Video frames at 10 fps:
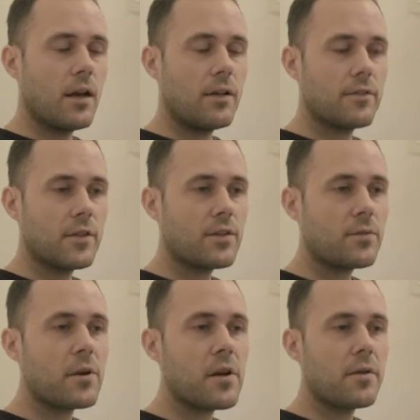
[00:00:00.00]
This
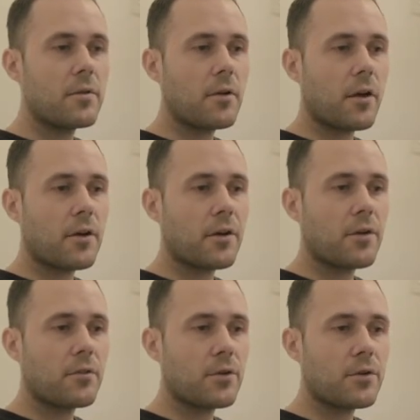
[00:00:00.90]
way you are going to
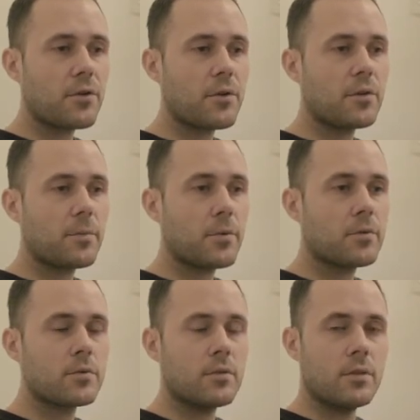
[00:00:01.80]
grow your
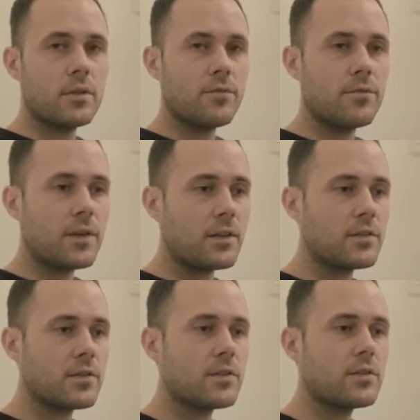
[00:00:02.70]
pool the
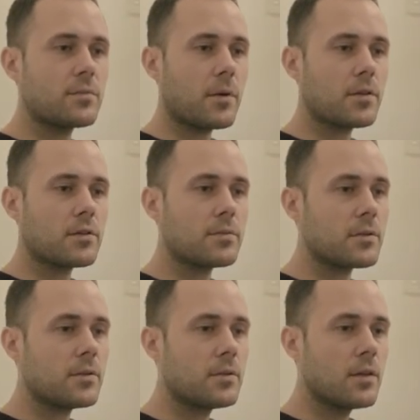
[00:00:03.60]
fastest
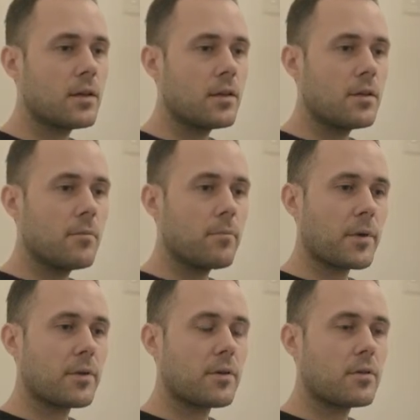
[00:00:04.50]
possible,
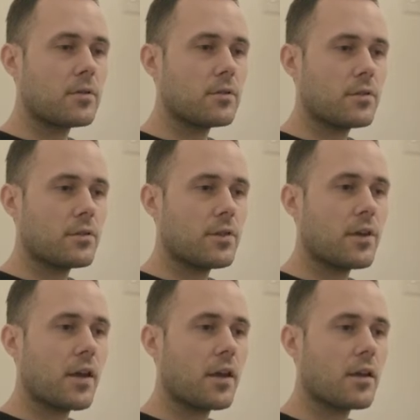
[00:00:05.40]
but you are also
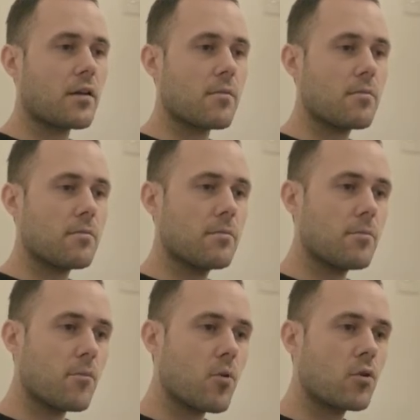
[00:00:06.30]
taking
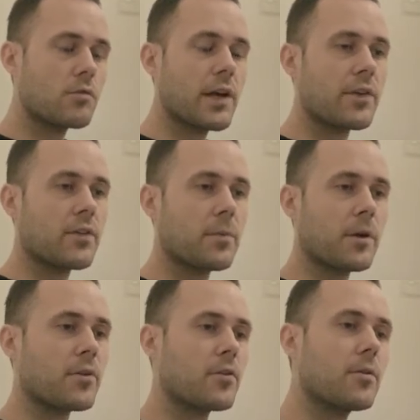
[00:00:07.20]
more risk
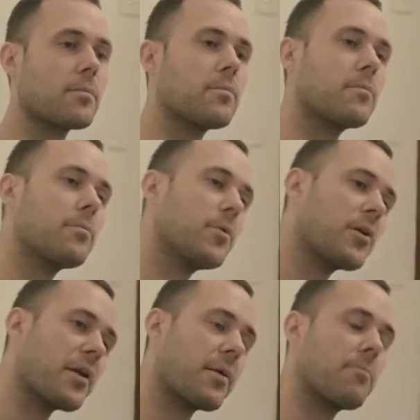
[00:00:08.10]
because you're
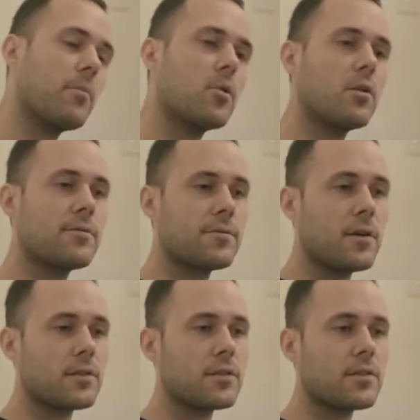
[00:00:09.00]
putting in more
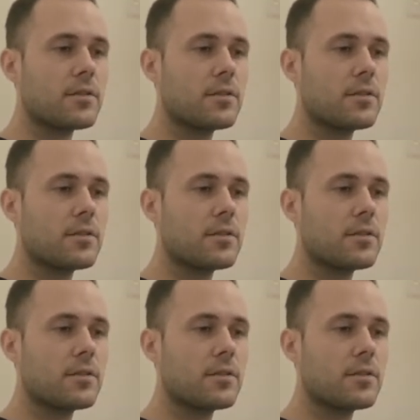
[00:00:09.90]
funds